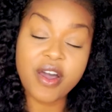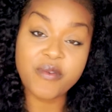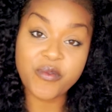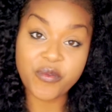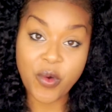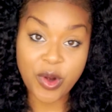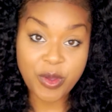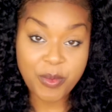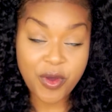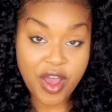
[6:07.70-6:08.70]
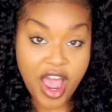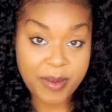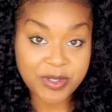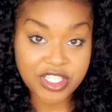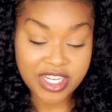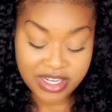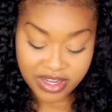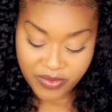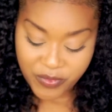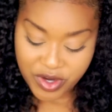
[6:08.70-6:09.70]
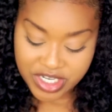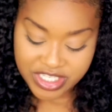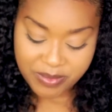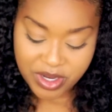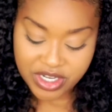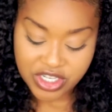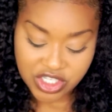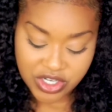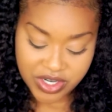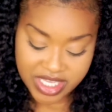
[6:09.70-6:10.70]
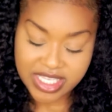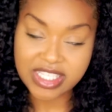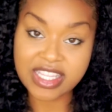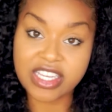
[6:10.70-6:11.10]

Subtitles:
affordable option for a deep conditioner is the